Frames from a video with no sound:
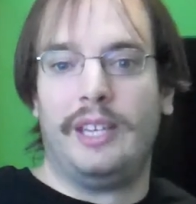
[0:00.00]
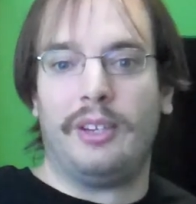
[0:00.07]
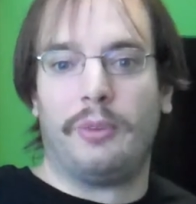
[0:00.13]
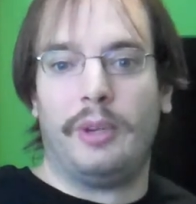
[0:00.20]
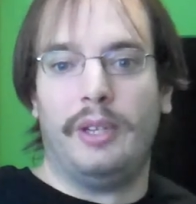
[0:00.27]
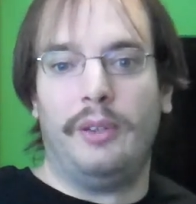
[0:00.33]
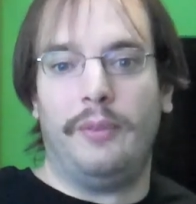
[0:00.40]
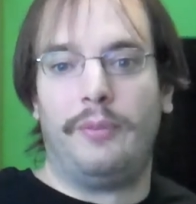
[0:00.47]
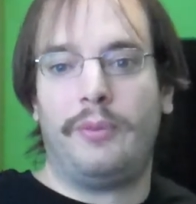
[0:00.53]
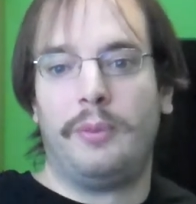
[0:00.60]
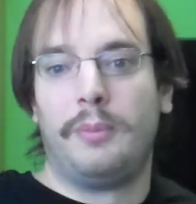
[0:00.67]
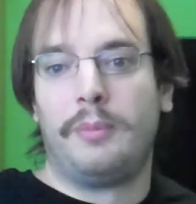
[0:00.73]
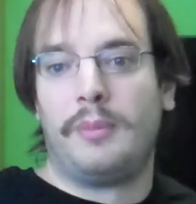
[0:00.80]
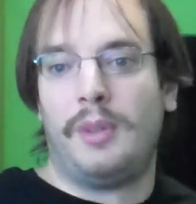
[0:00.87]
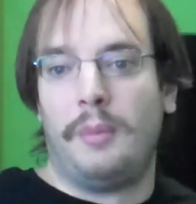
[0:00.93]
getting rid of
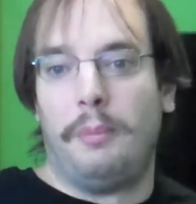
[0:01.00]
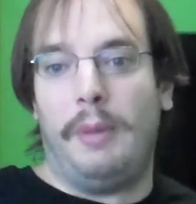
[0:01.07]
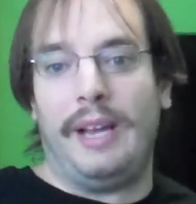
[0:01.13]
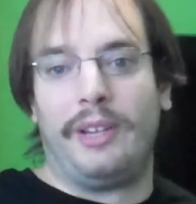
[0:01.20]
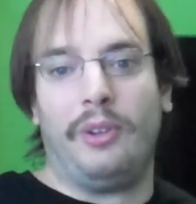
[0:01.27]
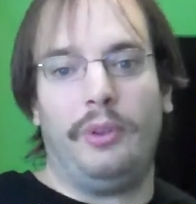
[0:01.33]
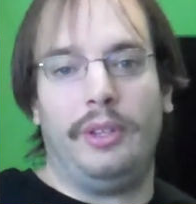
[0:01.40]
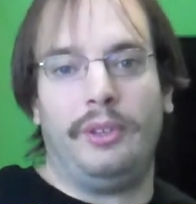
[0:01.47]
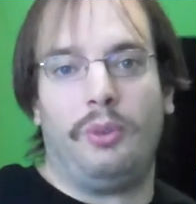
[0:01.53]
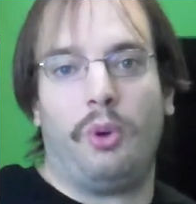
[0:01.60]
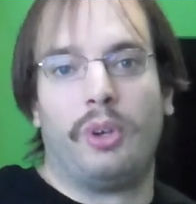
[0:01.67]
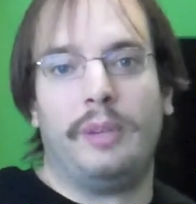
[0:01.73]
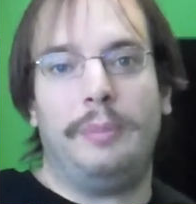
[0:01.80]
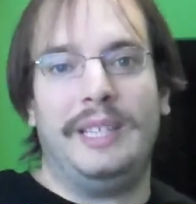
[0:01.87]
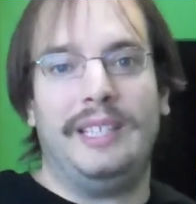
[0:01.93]
Michael and
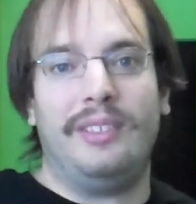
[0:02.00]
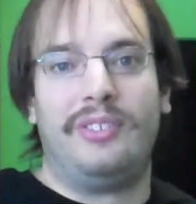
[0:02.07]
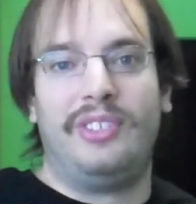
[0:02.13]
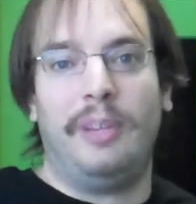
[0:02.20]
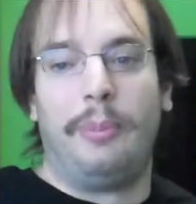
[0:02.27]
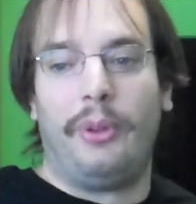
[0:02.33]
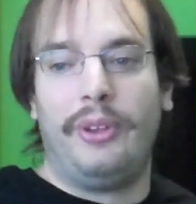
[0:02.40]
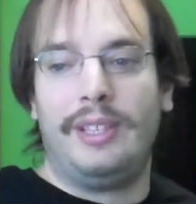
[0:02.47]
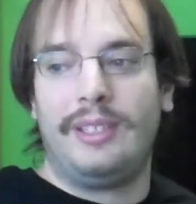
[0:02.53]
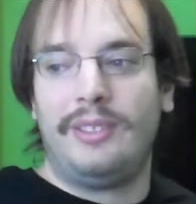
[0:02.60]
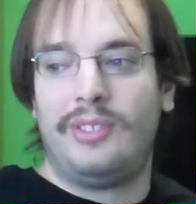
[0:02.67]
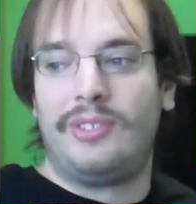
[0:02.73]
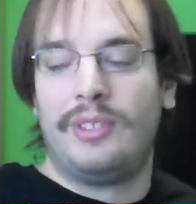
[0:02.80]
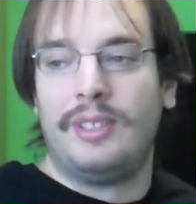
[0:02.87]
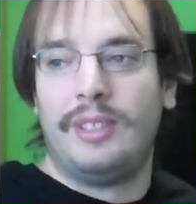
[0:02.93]
Laurie being
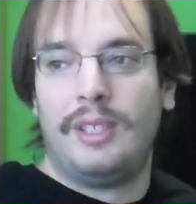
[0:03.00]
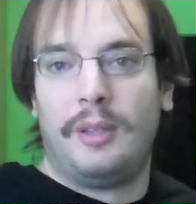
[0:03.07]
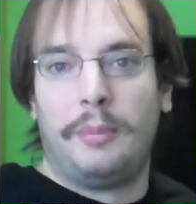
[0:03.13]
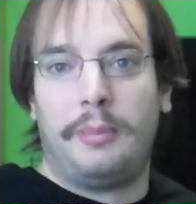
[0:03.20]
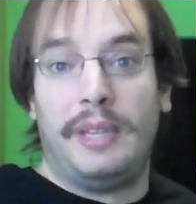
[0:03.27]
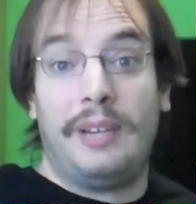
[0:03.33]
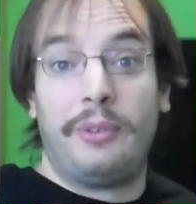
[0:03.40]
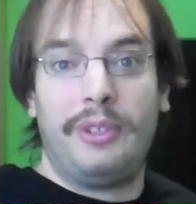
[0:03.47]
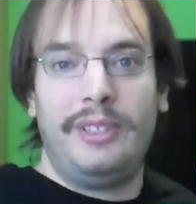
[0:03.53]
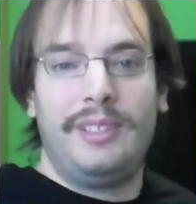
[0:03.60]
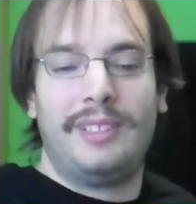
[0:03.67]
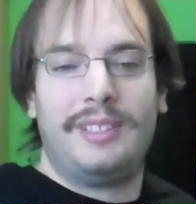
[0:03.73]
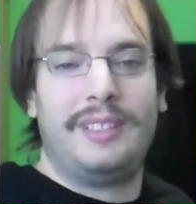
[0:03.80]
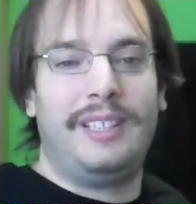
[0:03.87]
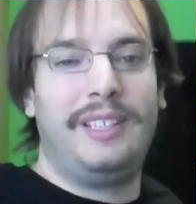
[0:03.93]
siblings. But that
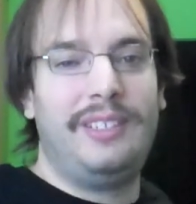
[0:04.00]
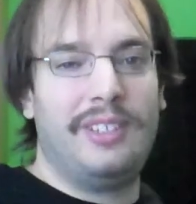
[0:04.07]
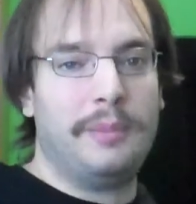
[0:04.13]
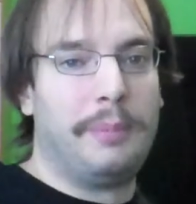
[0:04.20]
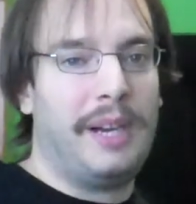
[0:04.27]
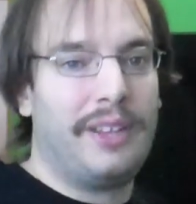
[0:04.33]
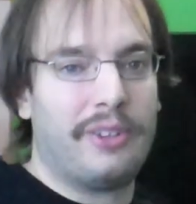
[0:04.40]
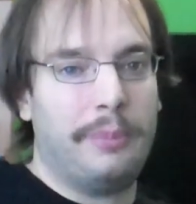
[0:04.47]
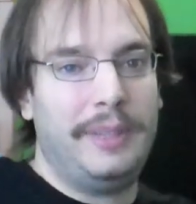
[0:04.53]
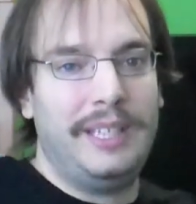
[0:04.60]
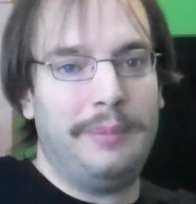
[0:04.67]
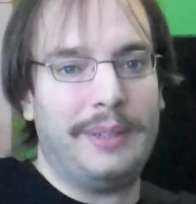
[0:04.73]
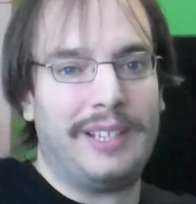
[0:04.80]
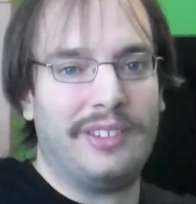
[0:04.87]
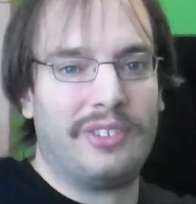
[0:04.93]
really didn't bother
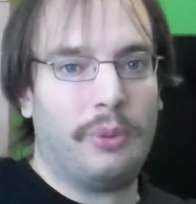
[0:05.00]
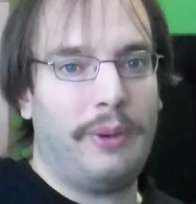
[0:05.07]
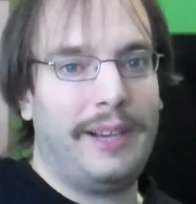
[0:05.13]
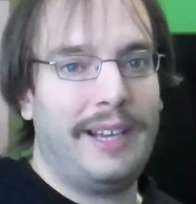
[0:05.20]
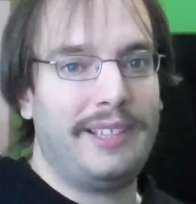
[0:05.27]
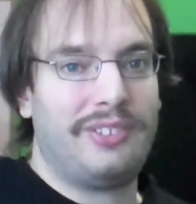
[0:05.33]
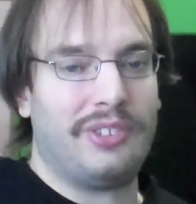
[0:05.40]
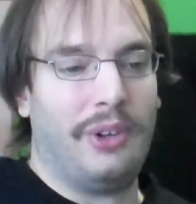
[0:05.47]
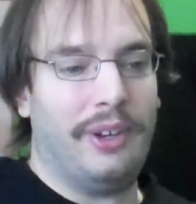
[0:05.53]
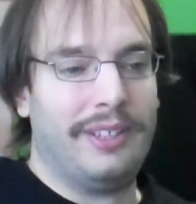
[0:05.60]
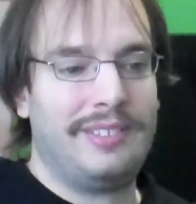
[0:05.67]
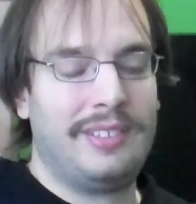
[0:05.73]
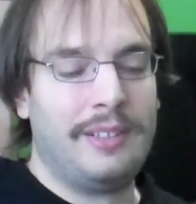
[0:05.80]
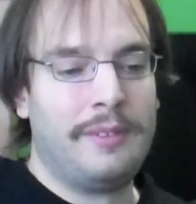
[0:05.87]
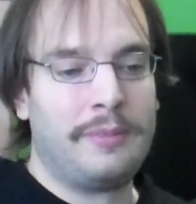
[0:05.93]
me, because the way I saw
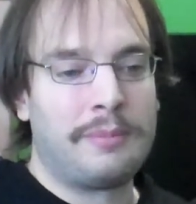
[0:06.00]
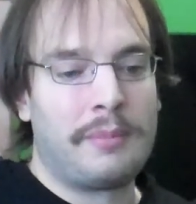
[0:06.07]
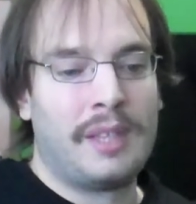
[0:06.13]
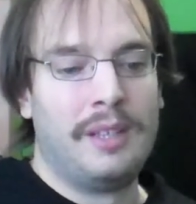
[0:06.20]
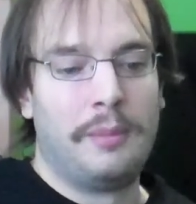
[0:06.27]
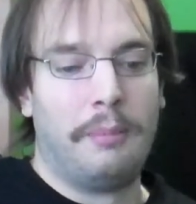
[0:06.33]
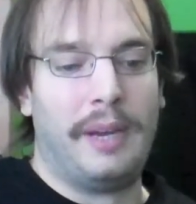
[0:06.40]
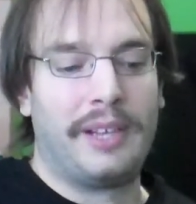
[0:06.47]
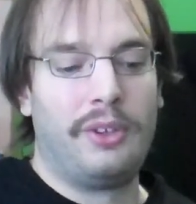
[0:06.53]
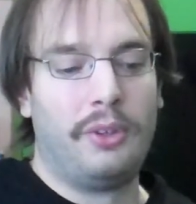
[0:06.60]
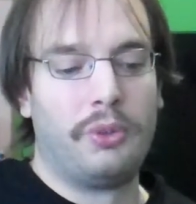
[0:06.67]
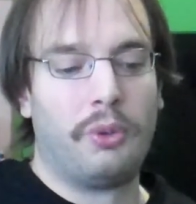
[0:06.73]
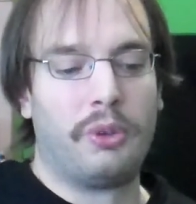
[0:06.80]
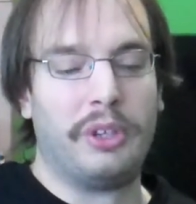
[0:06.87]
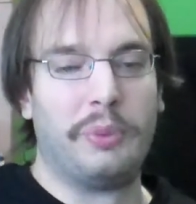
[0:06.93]
it, Michael
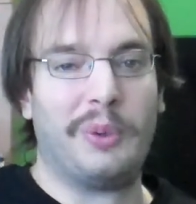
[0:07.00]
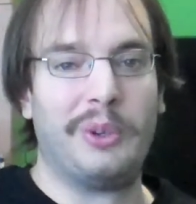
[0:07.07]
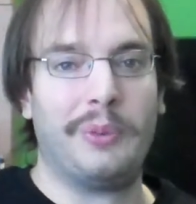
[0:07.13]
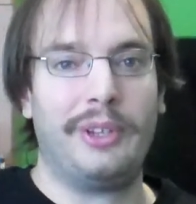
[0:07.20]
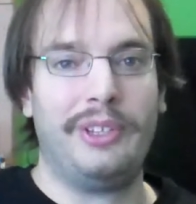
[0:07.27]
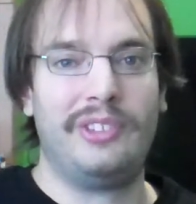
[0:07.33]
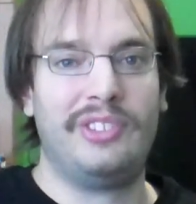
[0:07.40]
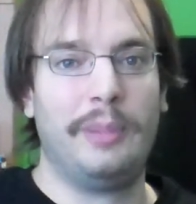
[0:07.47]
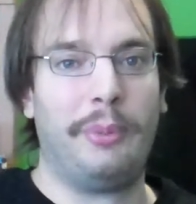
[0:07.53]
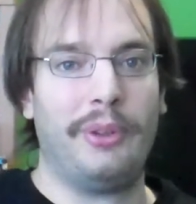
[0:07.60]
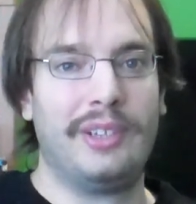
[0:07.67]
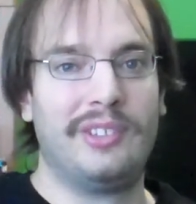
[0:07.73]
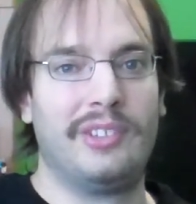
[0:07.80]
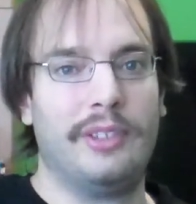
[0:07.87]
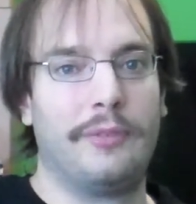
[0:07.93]
and Laurie weren't really
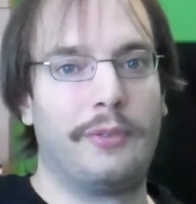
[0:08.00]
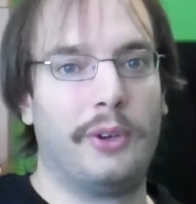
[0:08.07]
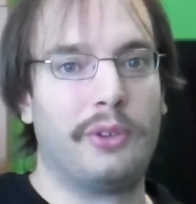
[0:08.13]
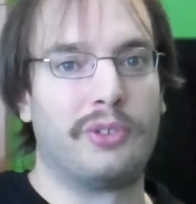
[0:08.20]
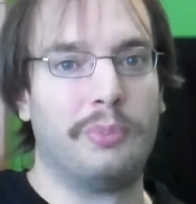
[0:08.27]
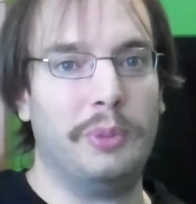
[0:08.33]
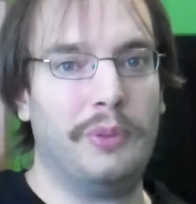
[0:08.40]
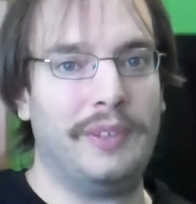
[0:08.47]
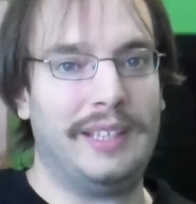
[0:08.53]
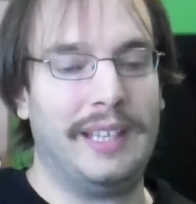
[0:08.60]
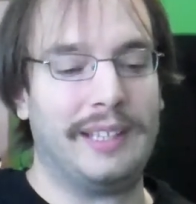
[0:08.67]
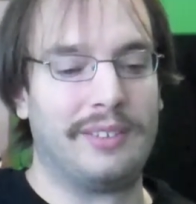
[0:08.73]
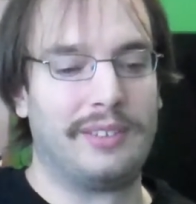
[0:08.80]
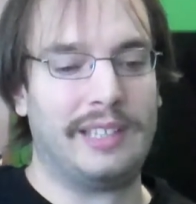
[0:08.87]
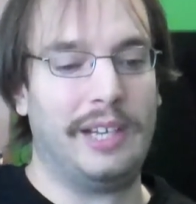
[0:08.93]
siblings in the first movie.
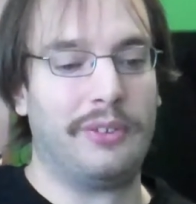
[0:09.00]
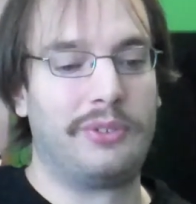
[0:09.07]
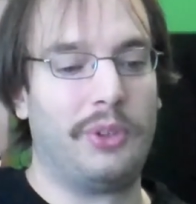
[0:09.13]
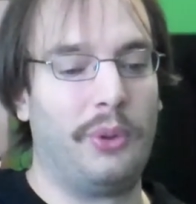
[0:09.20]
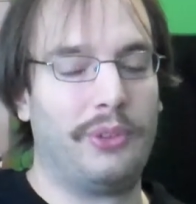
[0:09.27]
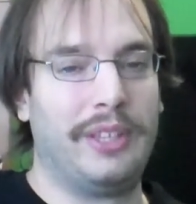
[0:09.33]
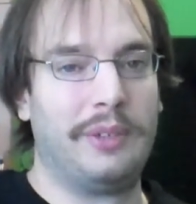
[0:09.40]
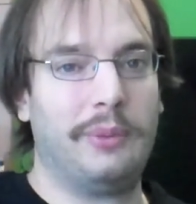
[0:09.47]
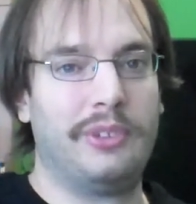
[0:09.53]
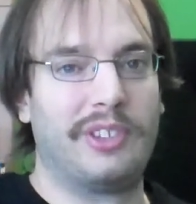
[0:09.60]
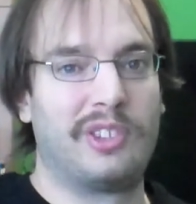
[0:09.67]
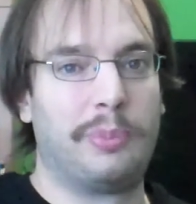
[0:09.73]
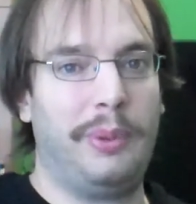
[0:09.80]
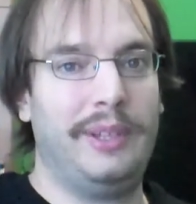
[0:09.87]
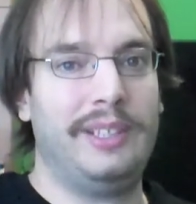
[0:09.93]
That whole thing was
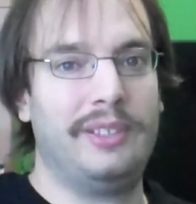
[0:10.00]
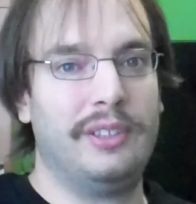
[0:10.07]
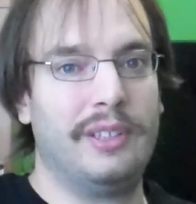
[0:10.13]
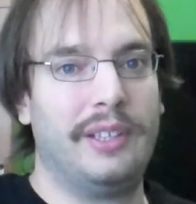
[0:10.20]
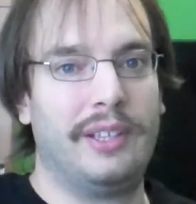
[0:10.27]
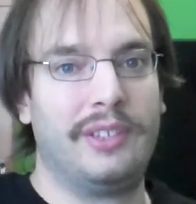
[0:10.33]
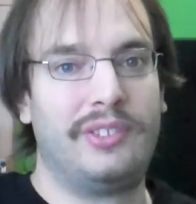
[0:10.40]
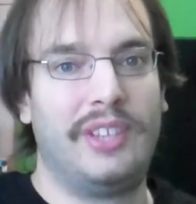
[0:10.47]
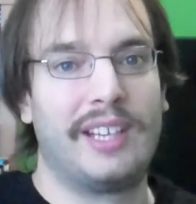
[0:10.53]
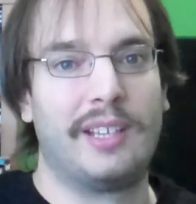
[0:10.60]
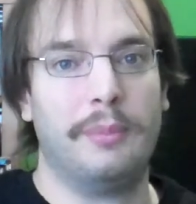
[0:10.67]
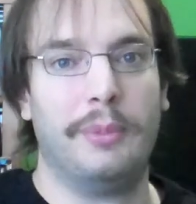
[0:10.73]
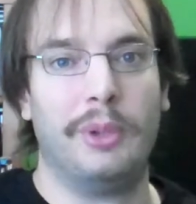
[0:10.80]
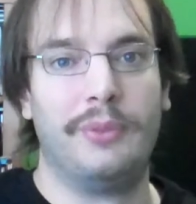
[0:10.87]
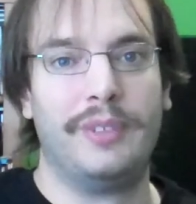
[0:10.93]
explained in the
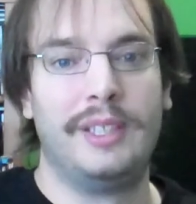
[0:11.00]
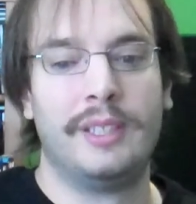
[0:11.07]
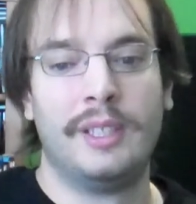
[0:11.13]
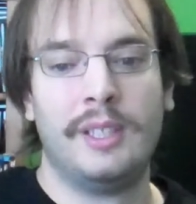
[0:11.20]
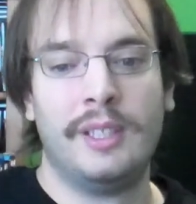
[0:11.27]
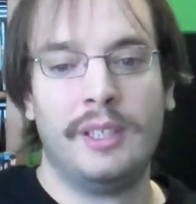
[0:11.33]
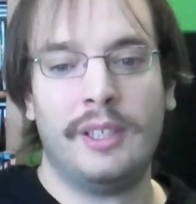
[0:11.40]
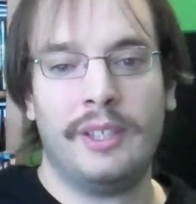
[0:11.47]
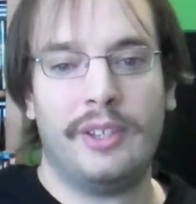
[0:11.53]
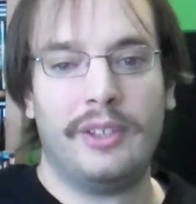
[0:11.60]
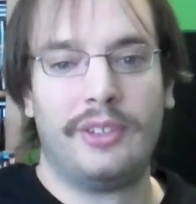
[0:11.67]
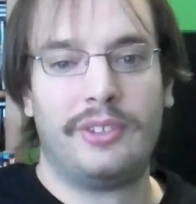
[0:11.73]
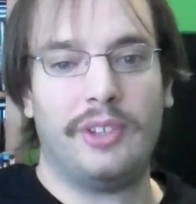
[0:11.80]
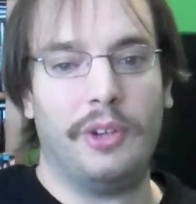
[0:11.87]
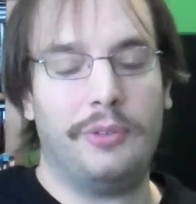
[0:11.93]
second movie.
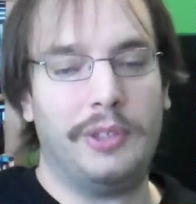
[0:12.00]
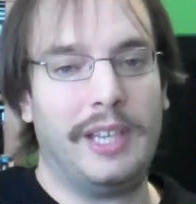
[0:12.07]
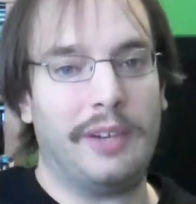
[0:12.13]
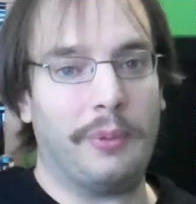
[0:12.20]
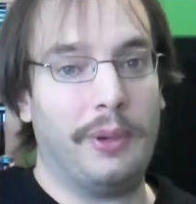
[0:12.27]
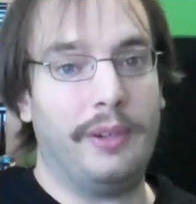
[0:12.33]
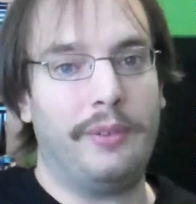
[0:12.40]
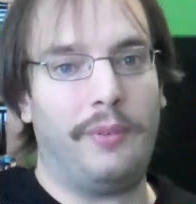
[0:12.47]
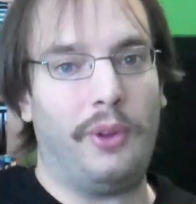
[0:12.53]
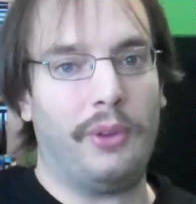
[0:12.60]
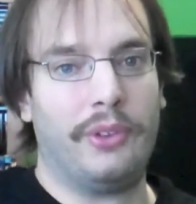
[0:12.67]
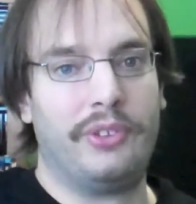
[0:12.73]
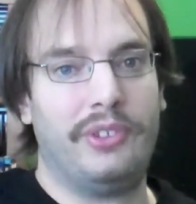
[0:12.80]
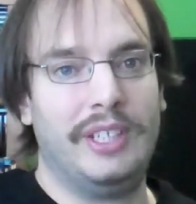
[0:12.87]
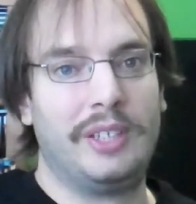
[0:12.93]
So if you get rid of all
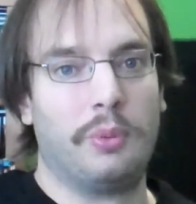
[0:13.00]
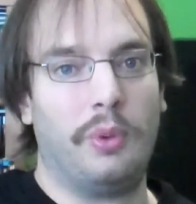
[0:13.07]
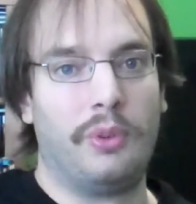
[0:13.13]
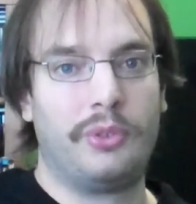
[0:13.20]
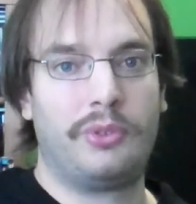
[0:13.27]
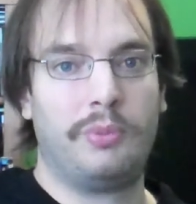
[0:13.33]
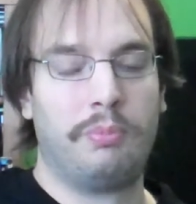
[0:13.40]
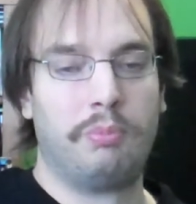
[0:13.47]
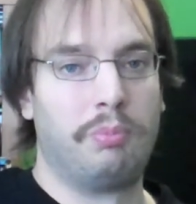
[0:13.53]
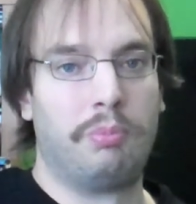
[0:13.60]
the sequels,